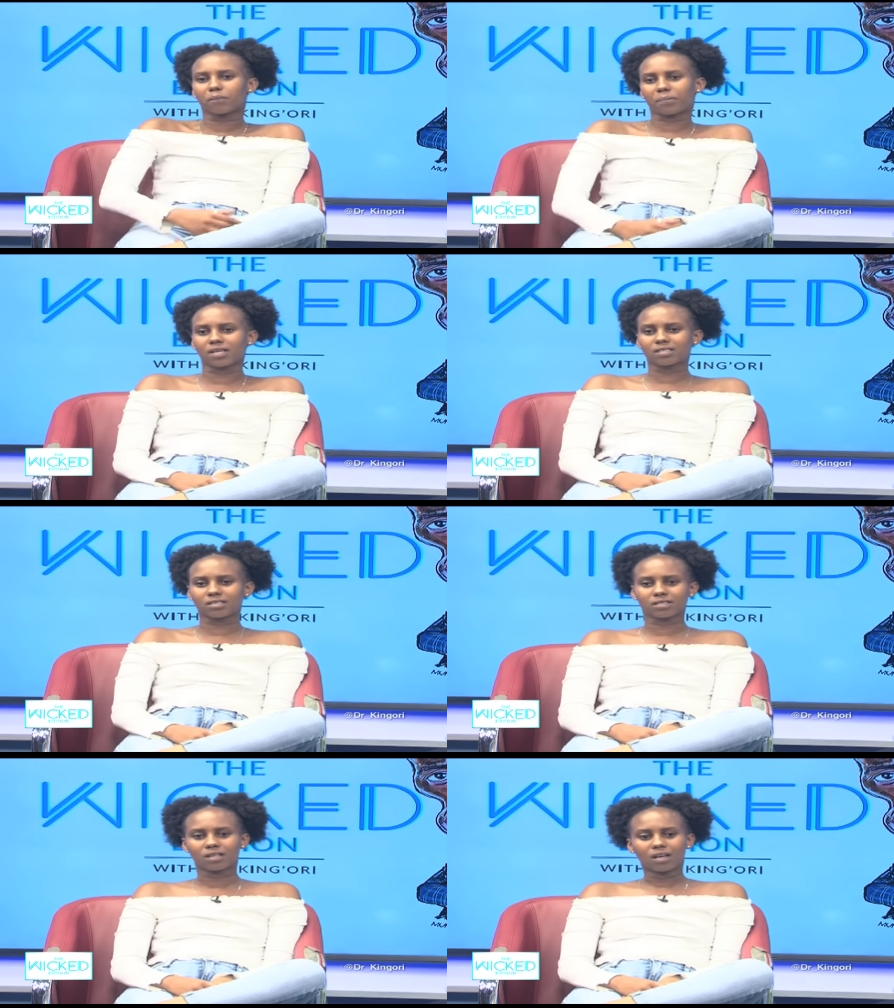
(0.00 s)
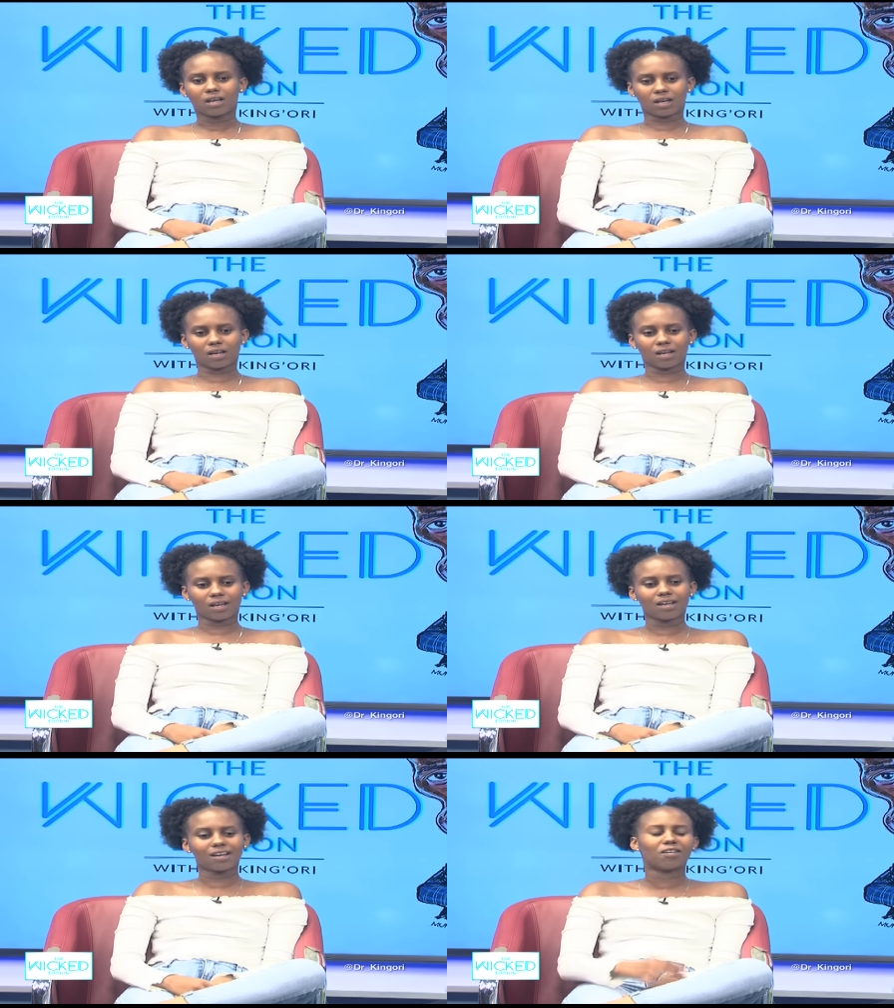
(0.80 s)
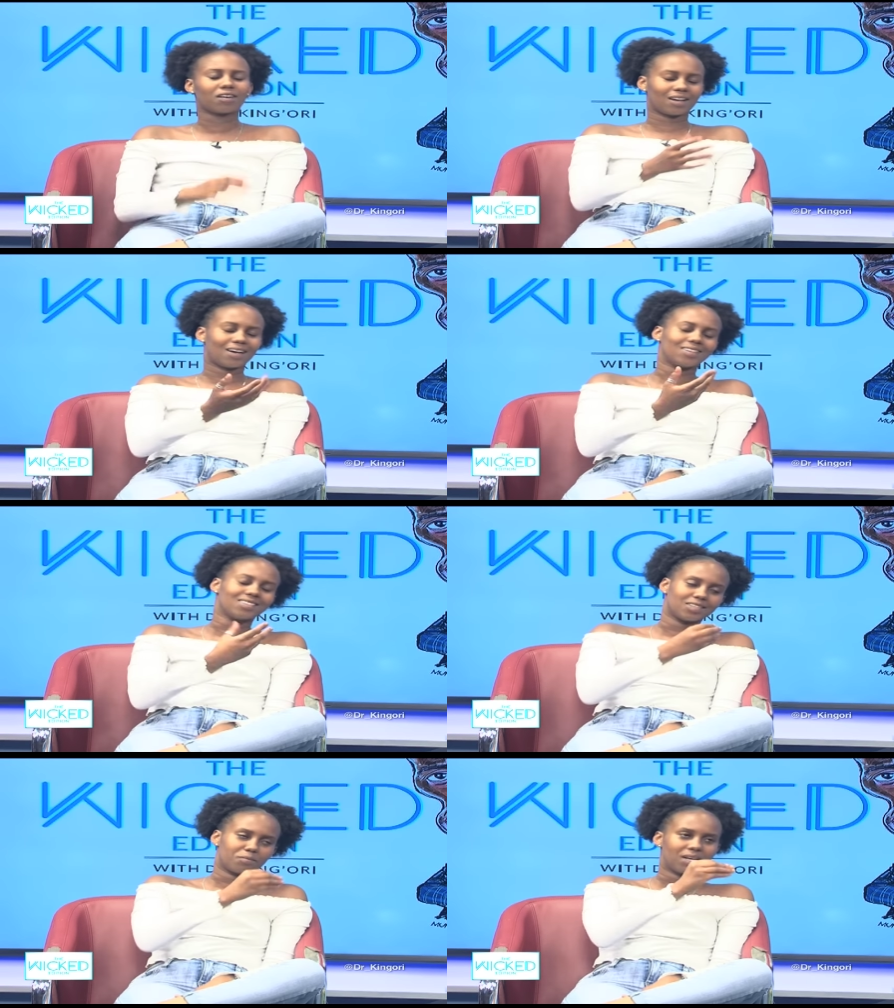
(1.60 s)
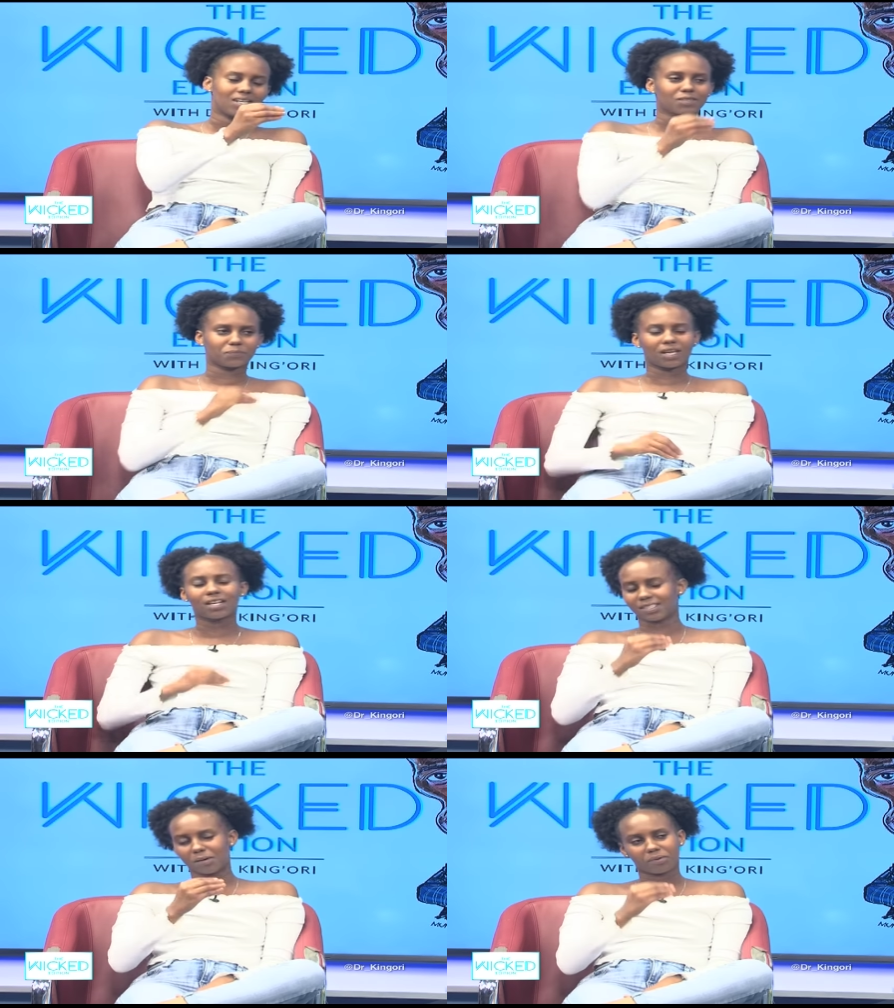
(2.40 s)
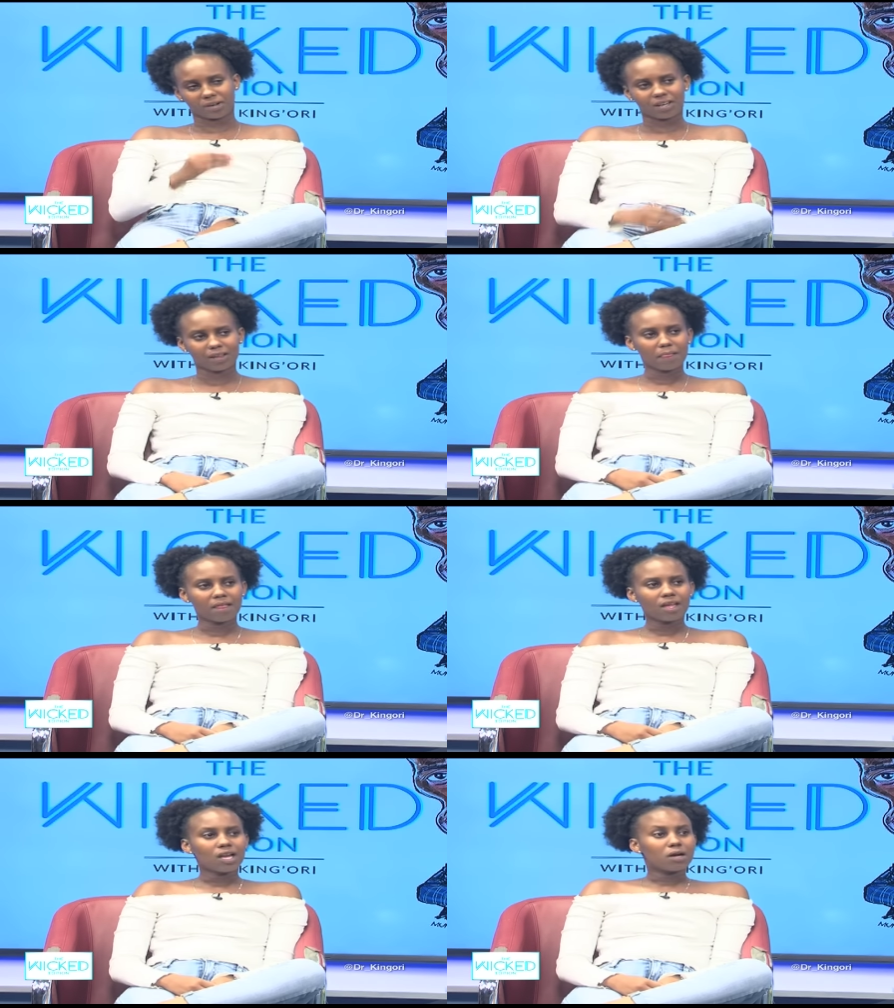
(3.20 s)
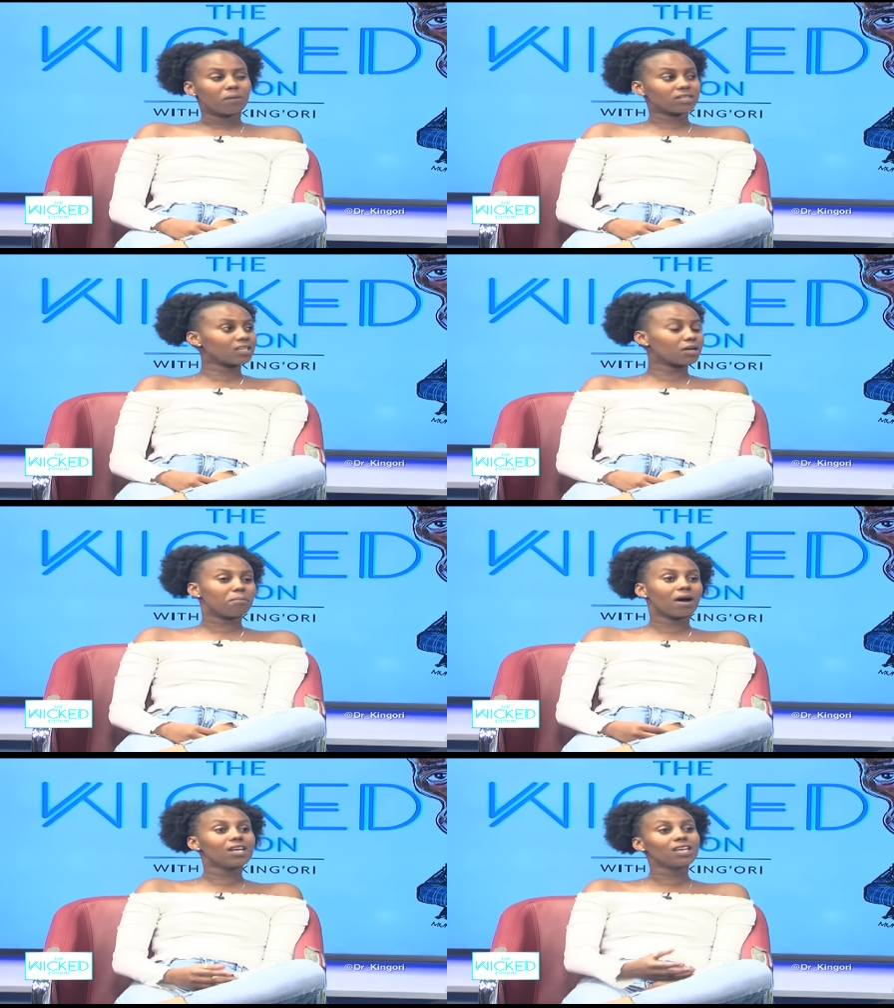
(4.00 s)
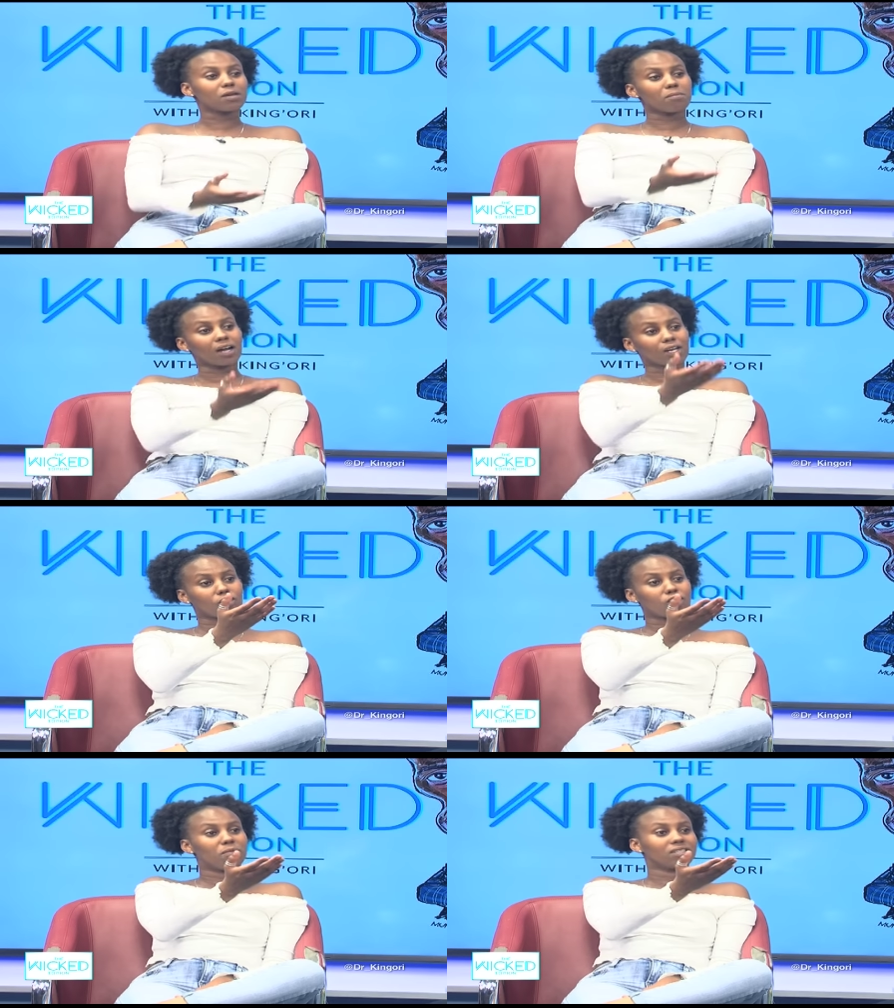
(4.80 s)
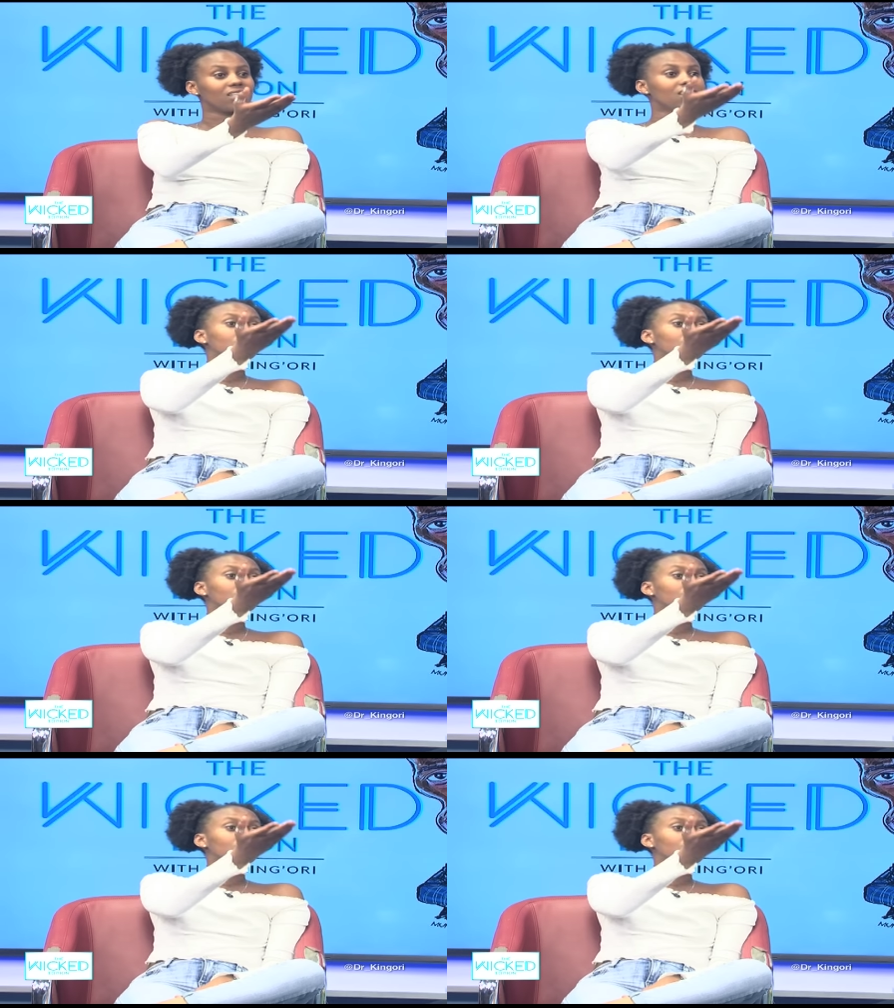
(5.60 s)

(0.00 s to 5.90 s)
place, okay, this is a bad example, eh? Mali kibaki koko maze ni